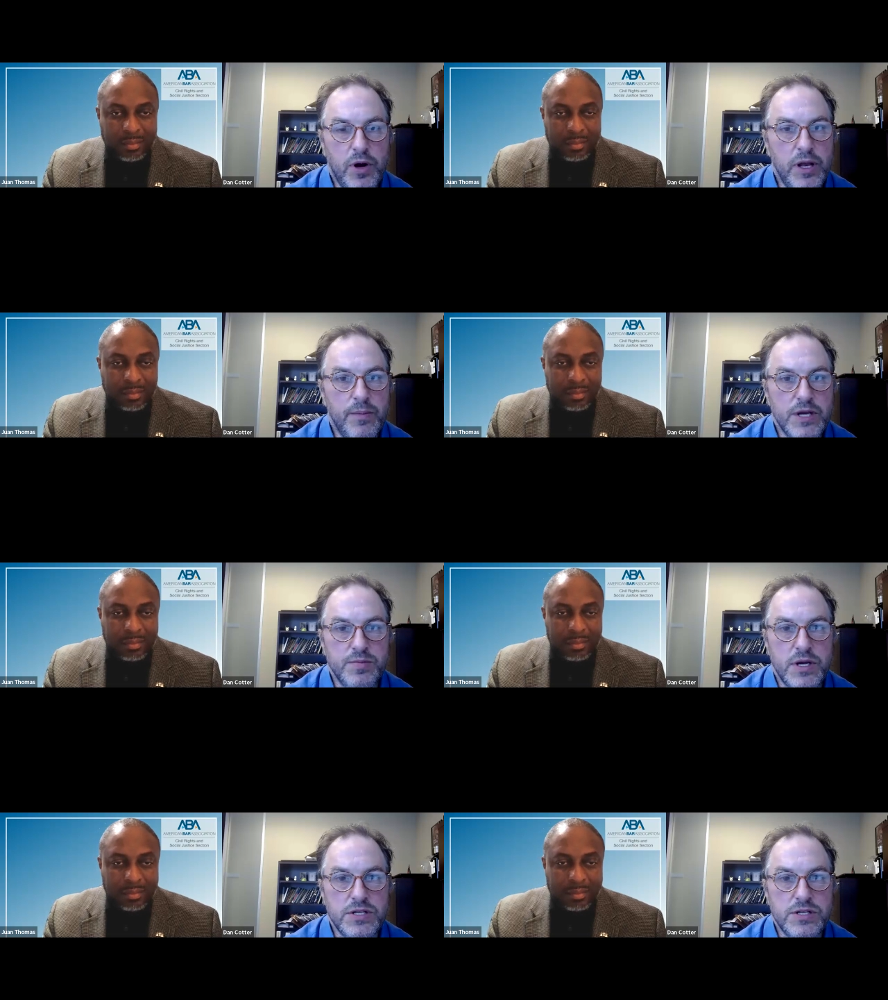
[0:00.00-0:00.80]
Speaker 1: are probably the best
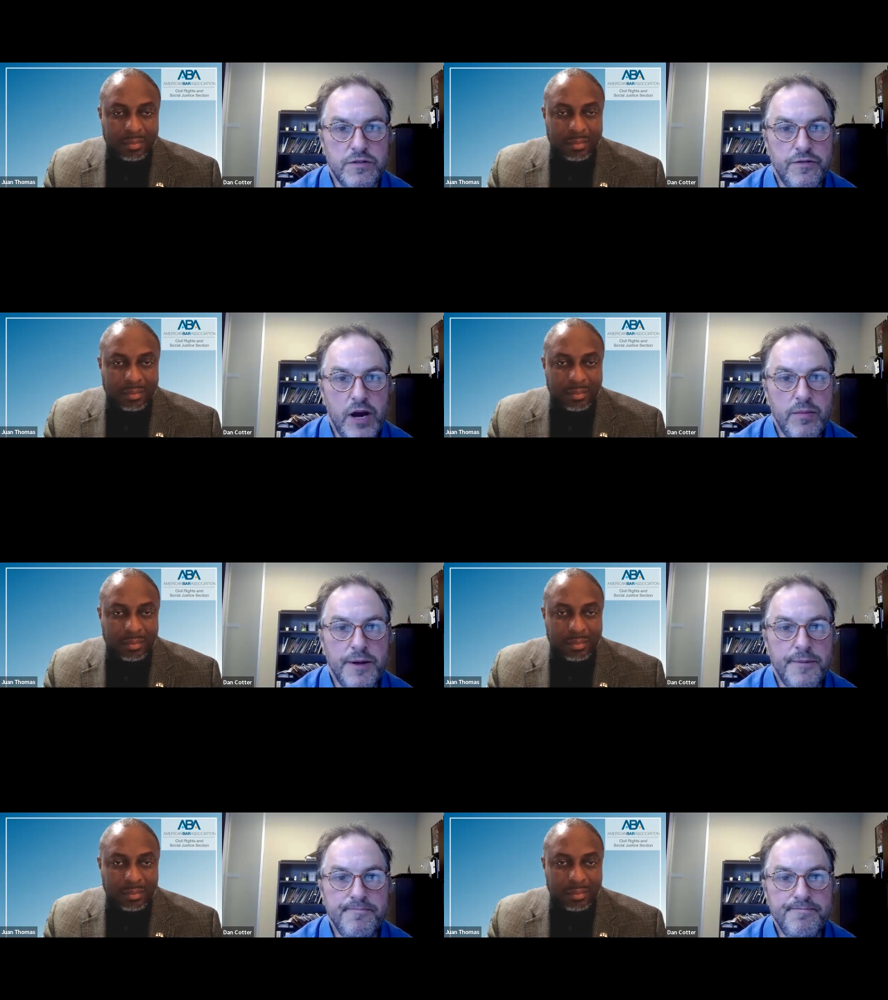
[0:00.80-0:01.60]
places to find
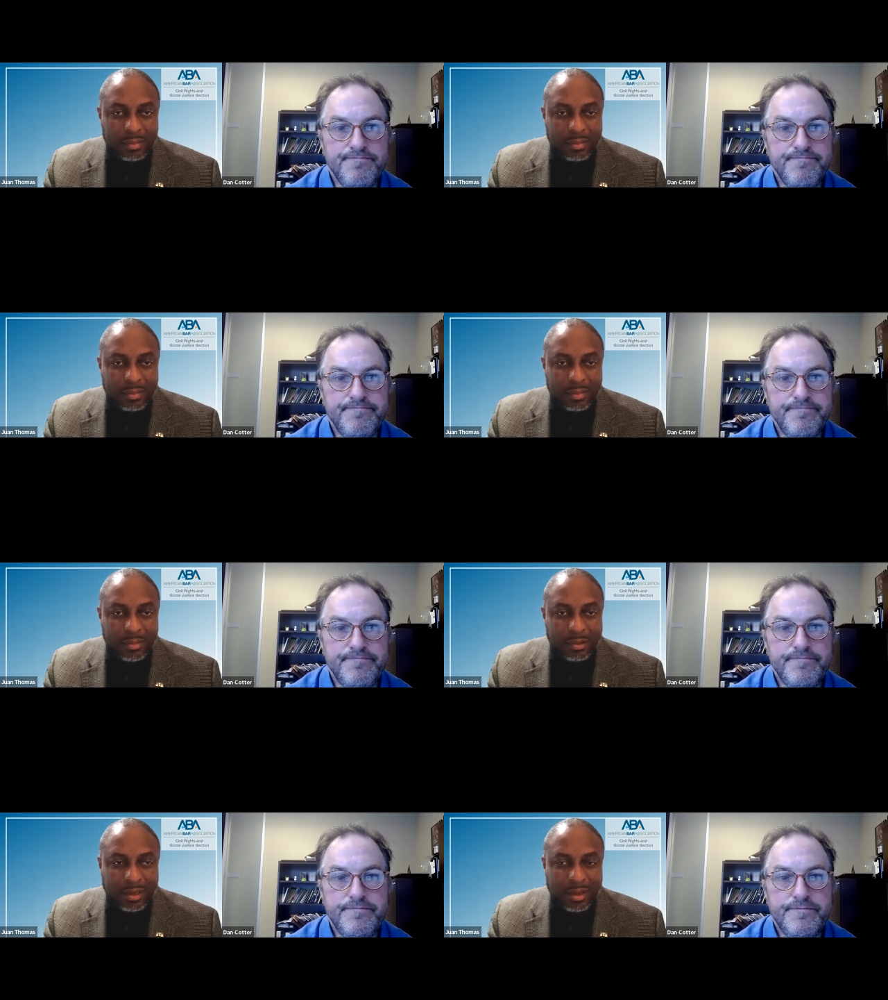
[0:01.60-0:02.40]
me.
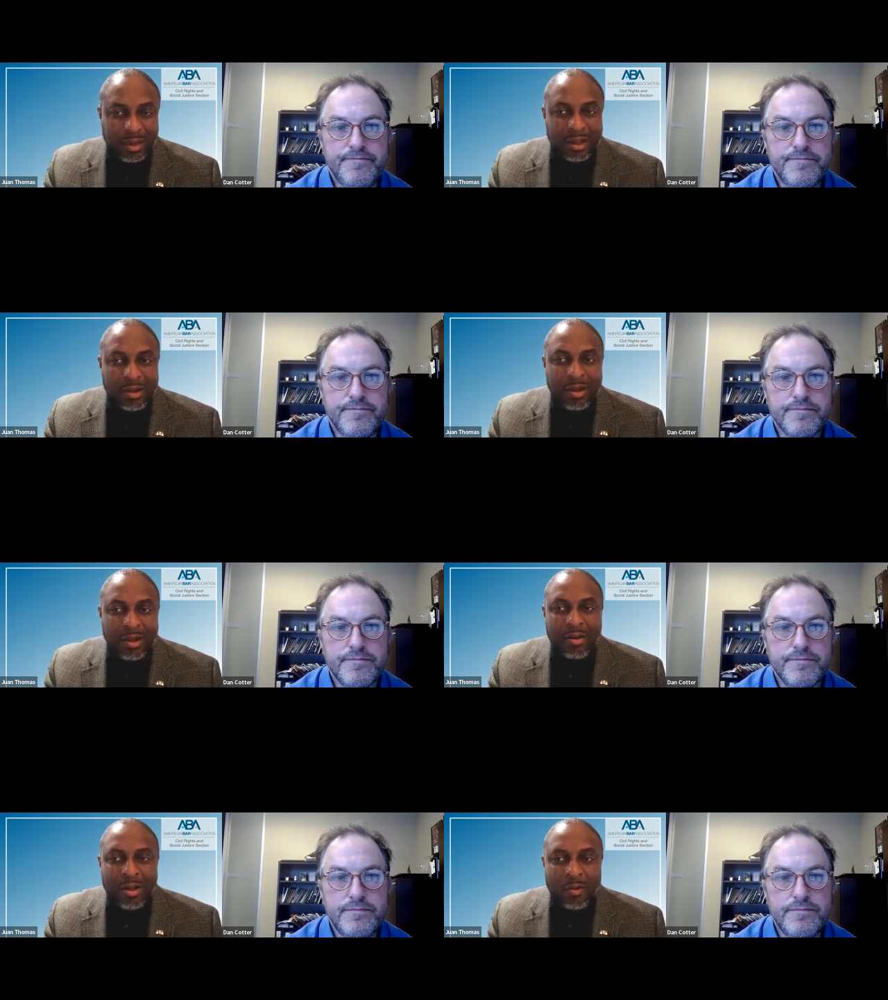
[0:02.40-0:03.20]
Speaker 2: Right.
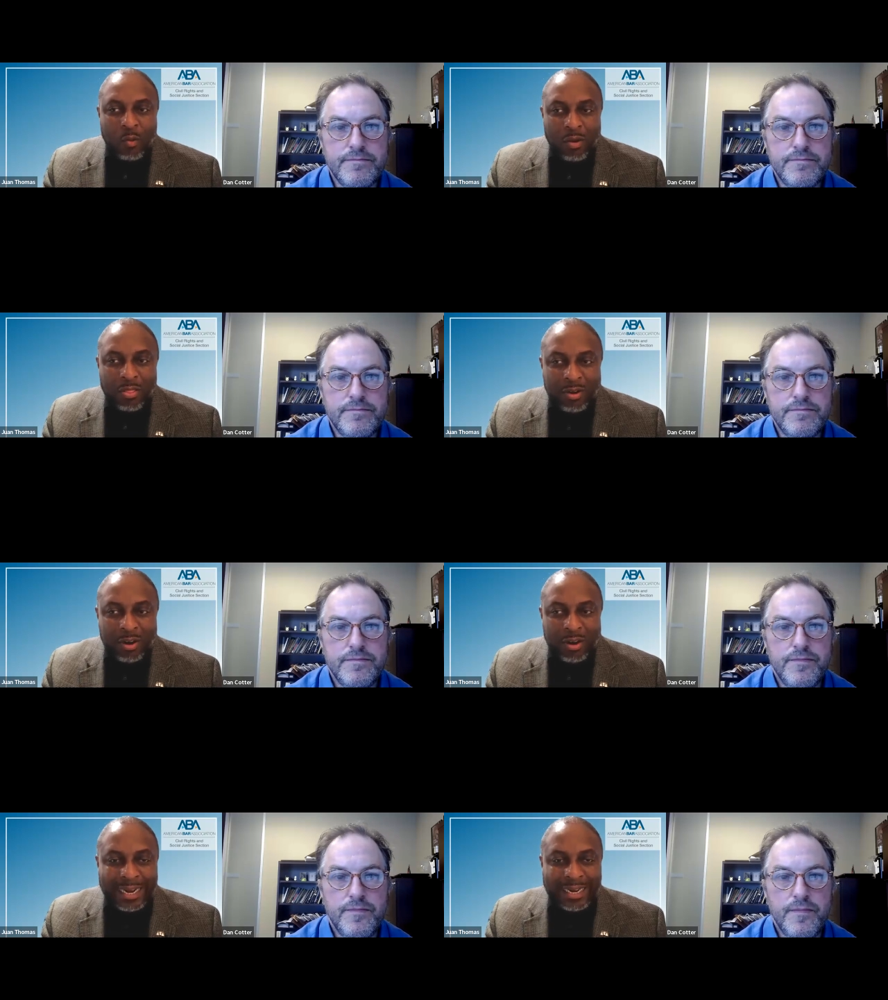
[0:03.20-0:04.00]

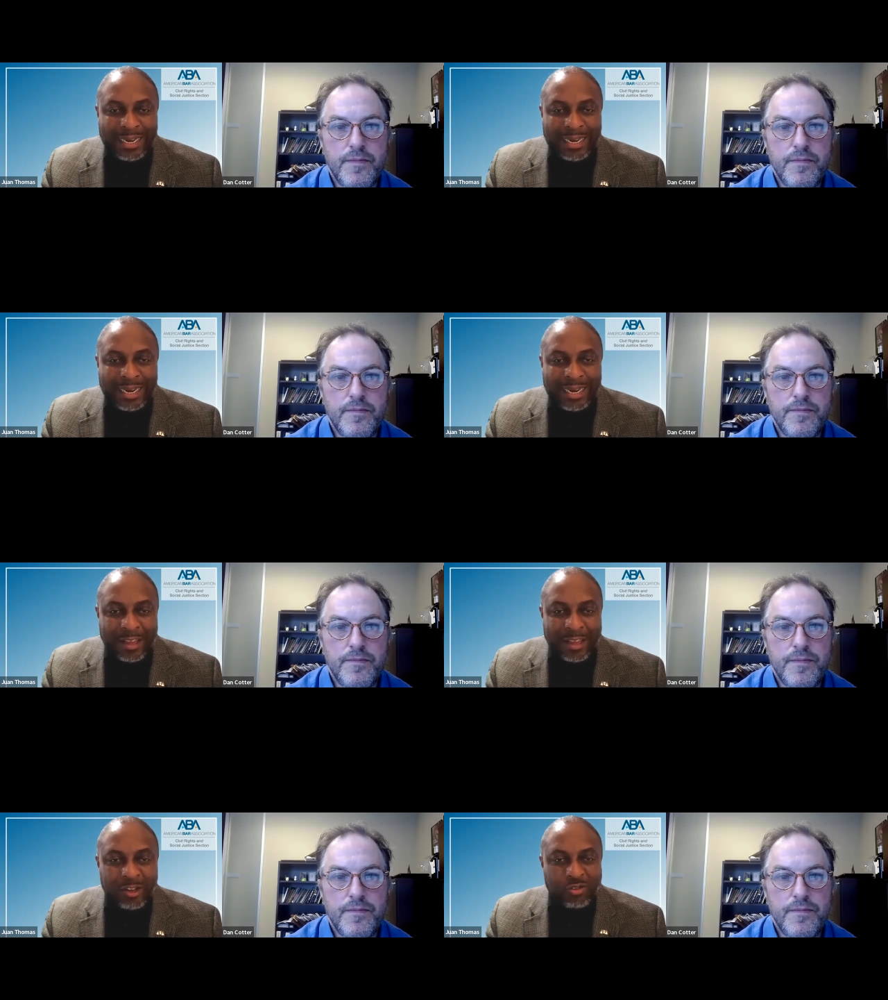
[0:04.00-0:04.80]
Dan,
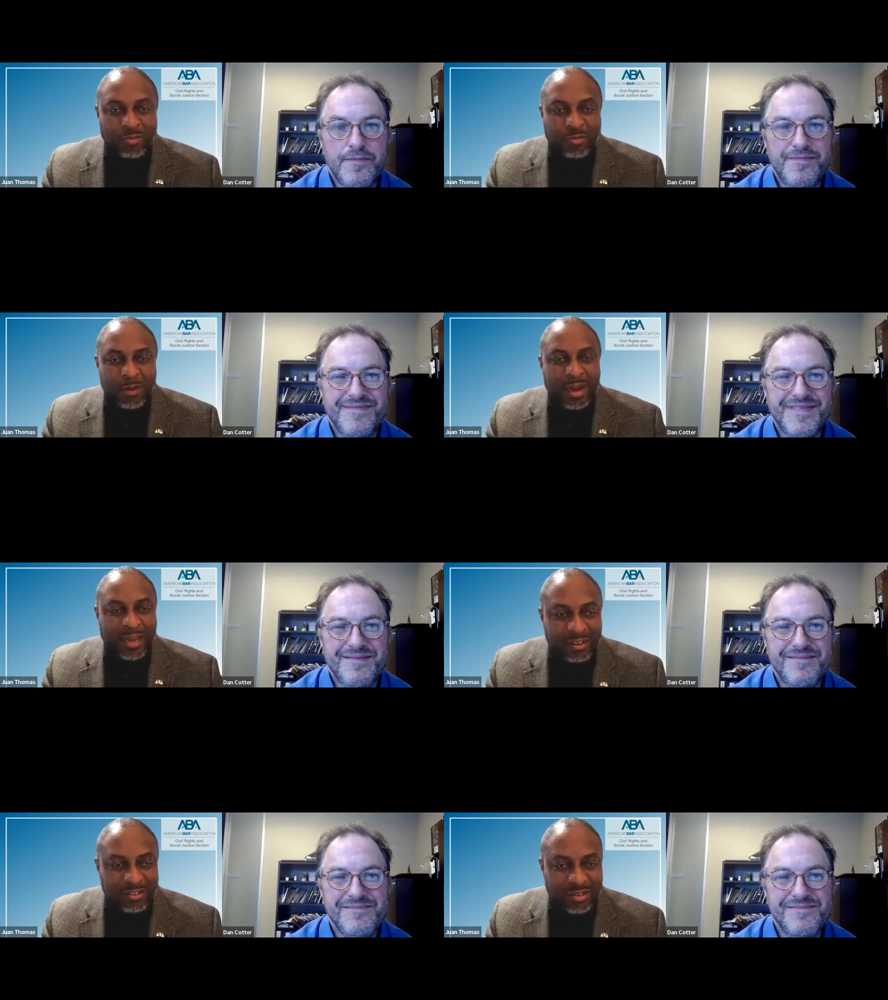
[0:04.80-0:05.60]
thank you so much for being
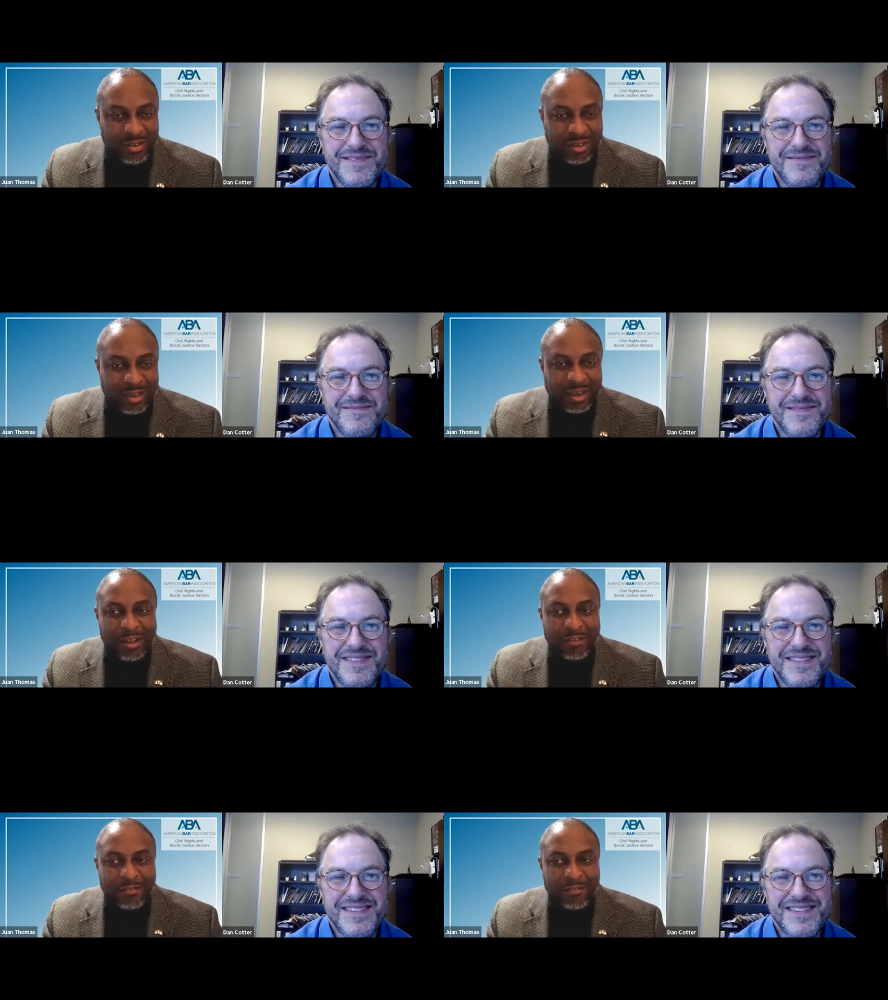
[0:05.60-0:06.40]
my guest
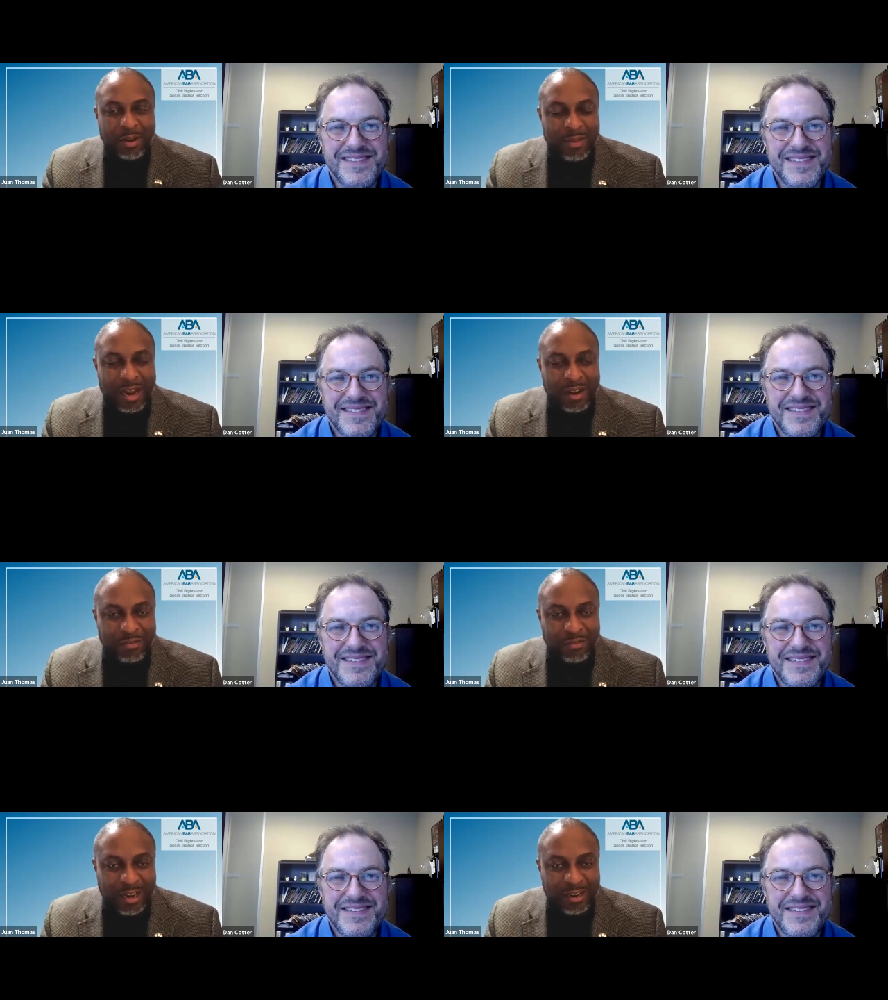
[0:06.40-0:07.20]
and for being
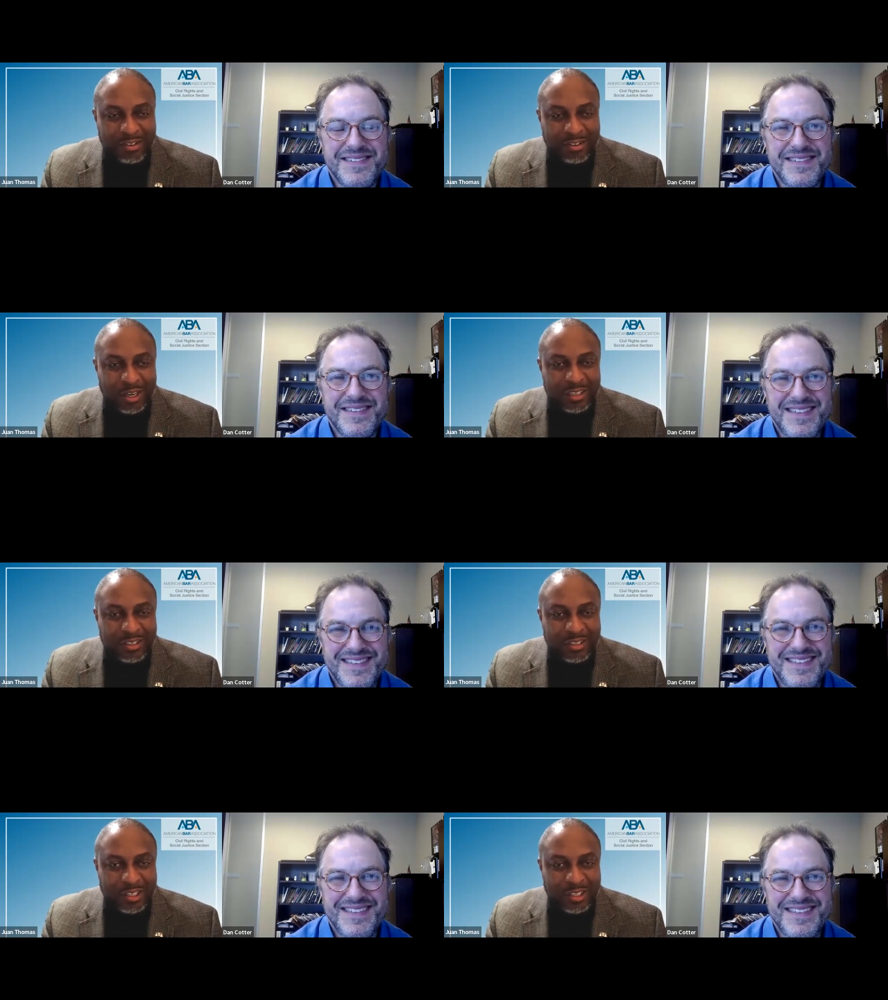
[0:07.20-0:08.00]
my friend. It's so
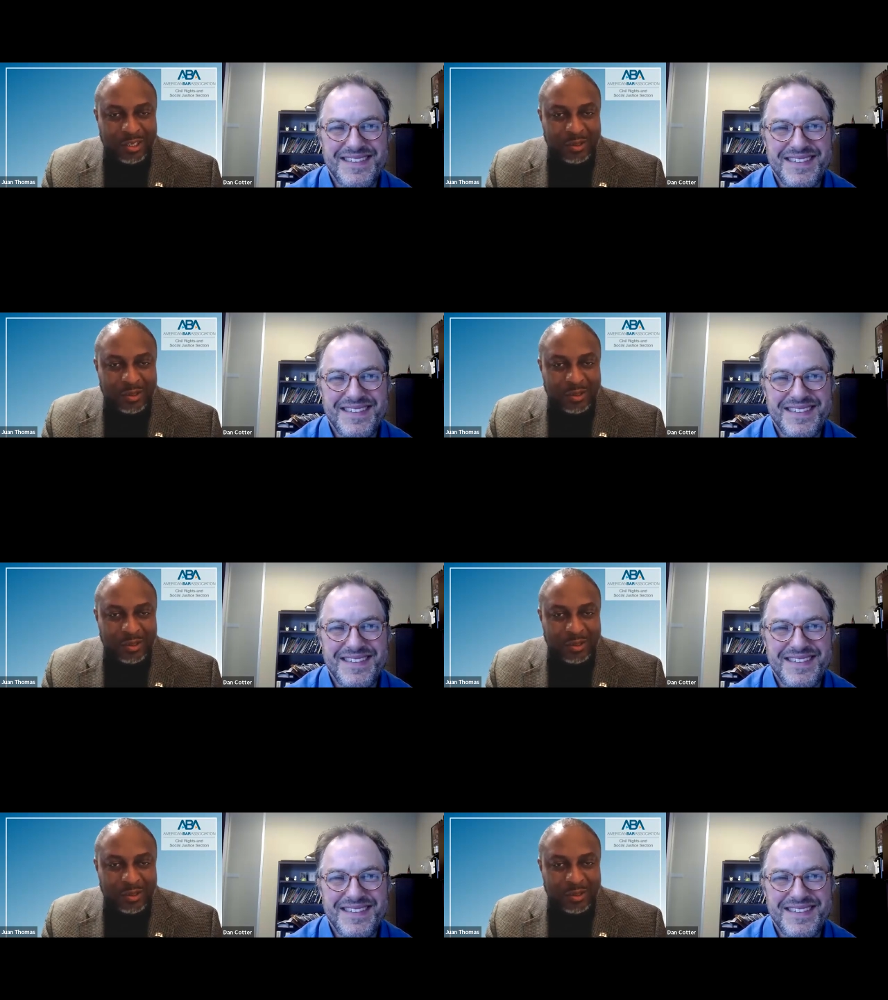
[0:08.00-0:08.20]
good to see